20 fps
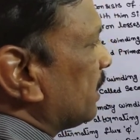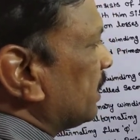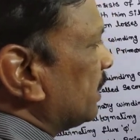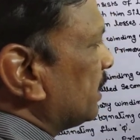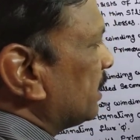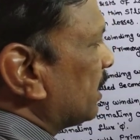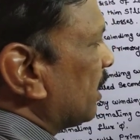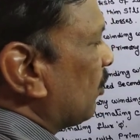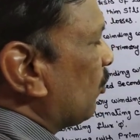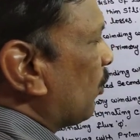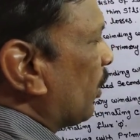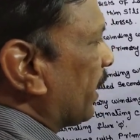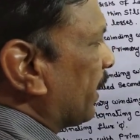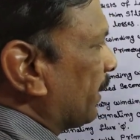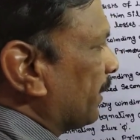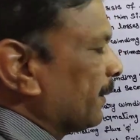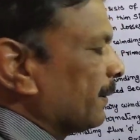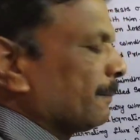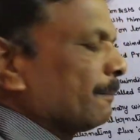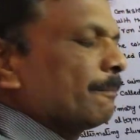in the
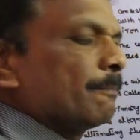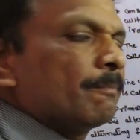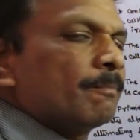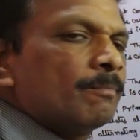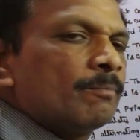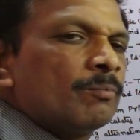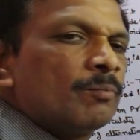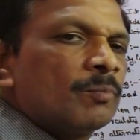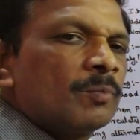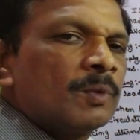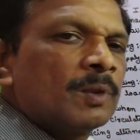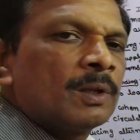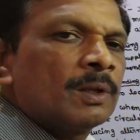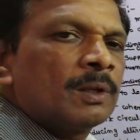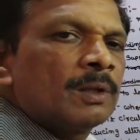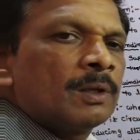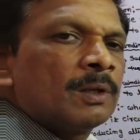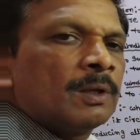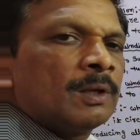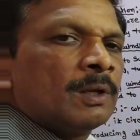winding.
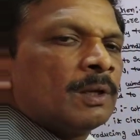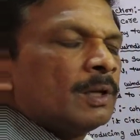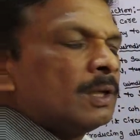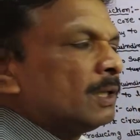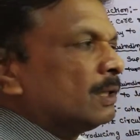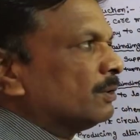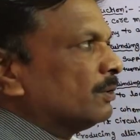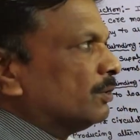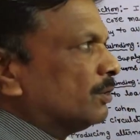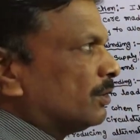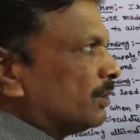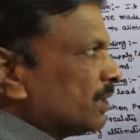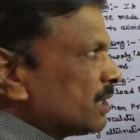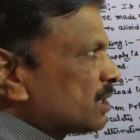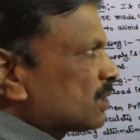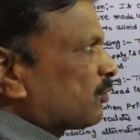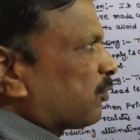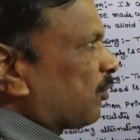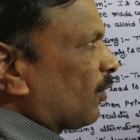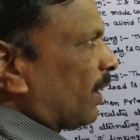
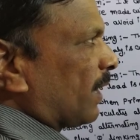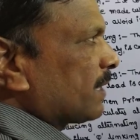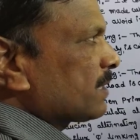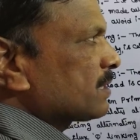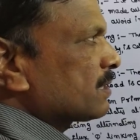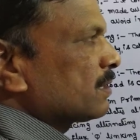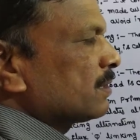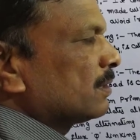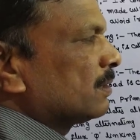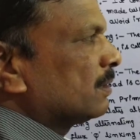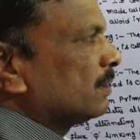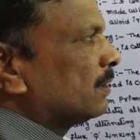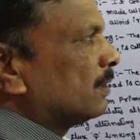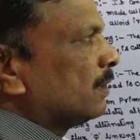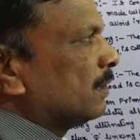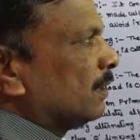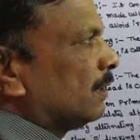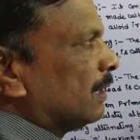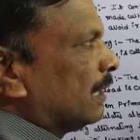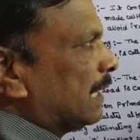This flux
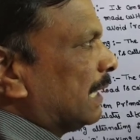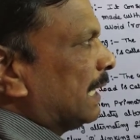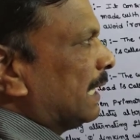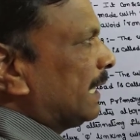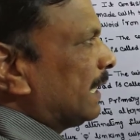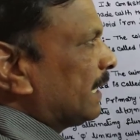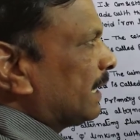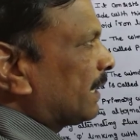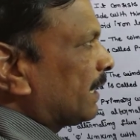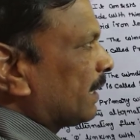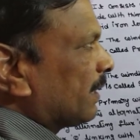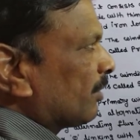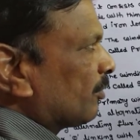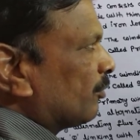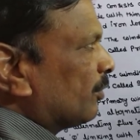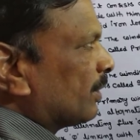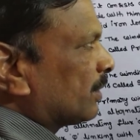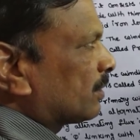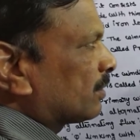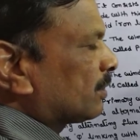
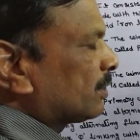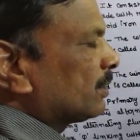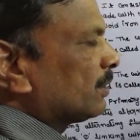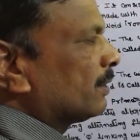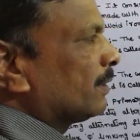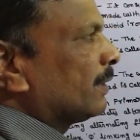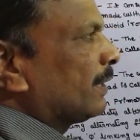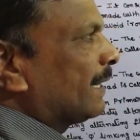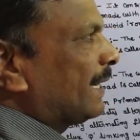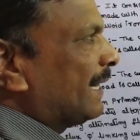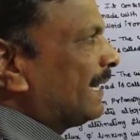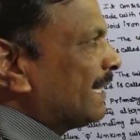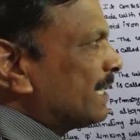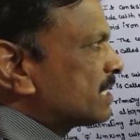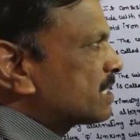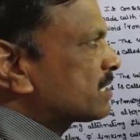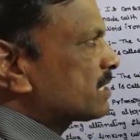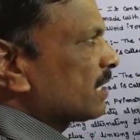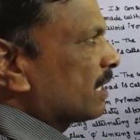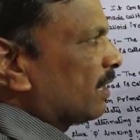linking with
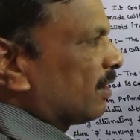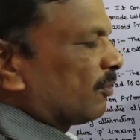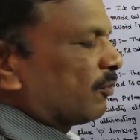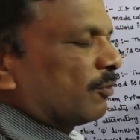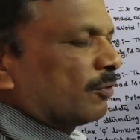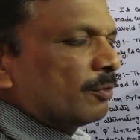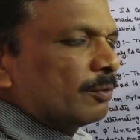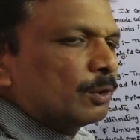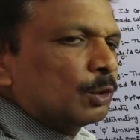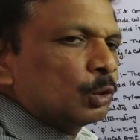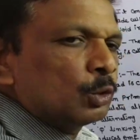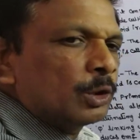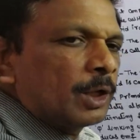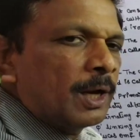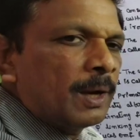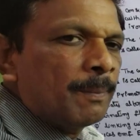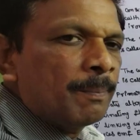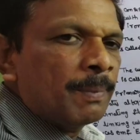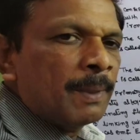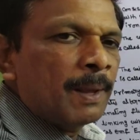itself to
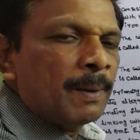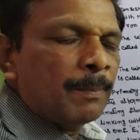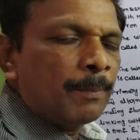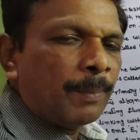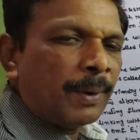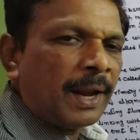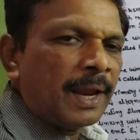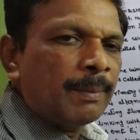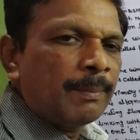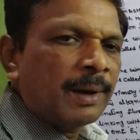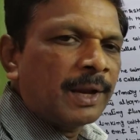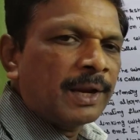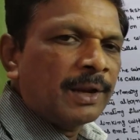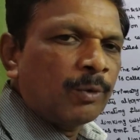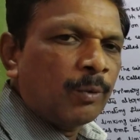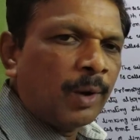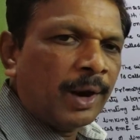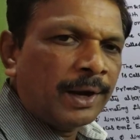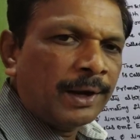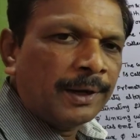the
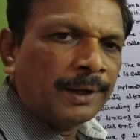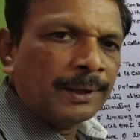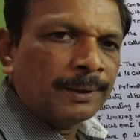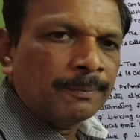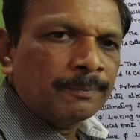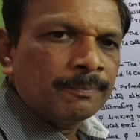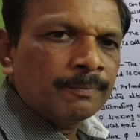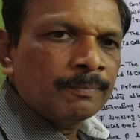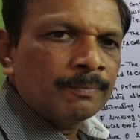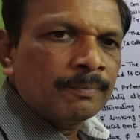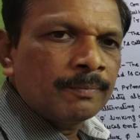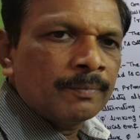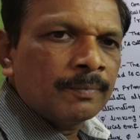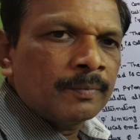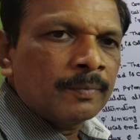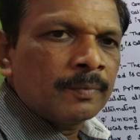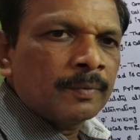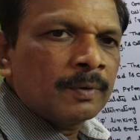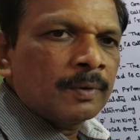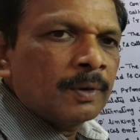primary winding,
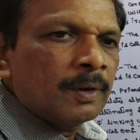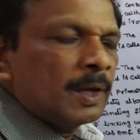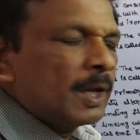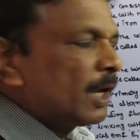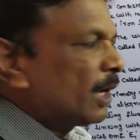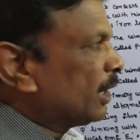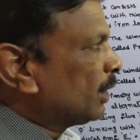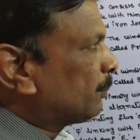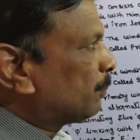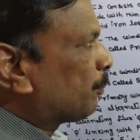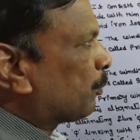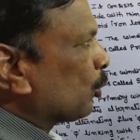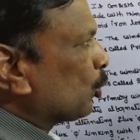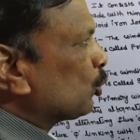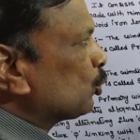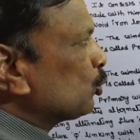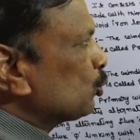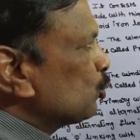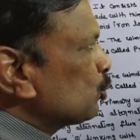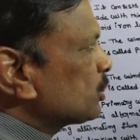it
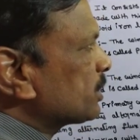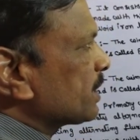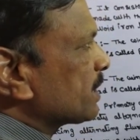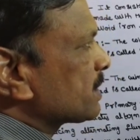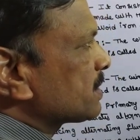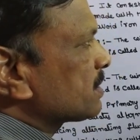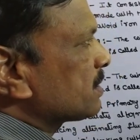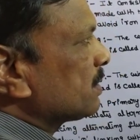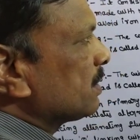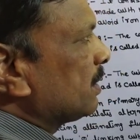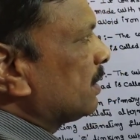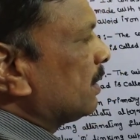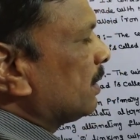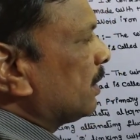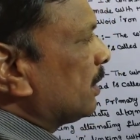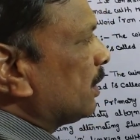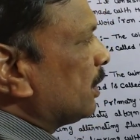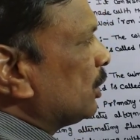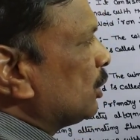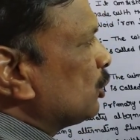produces
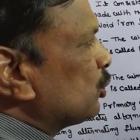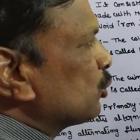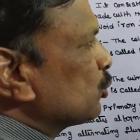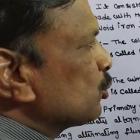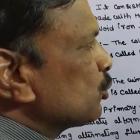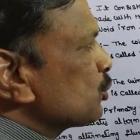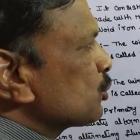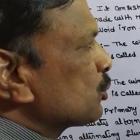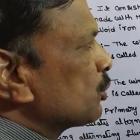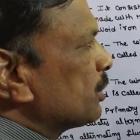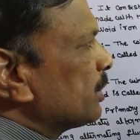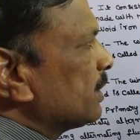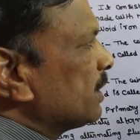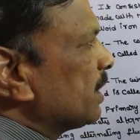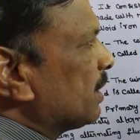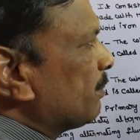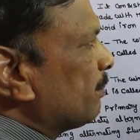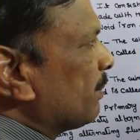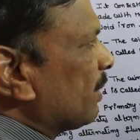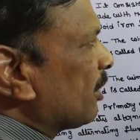induced
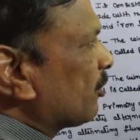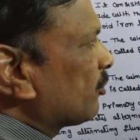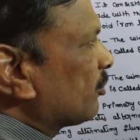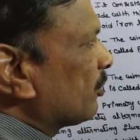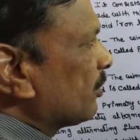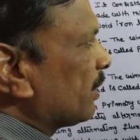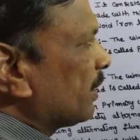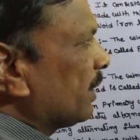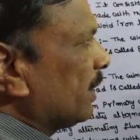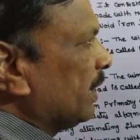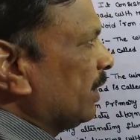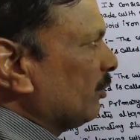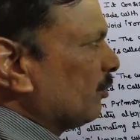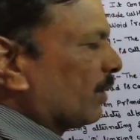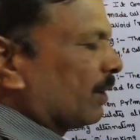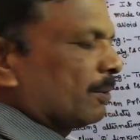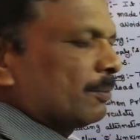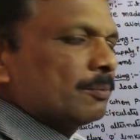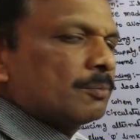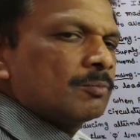EMF
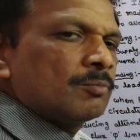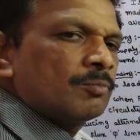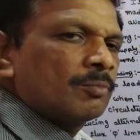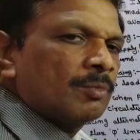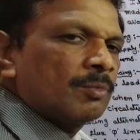E1.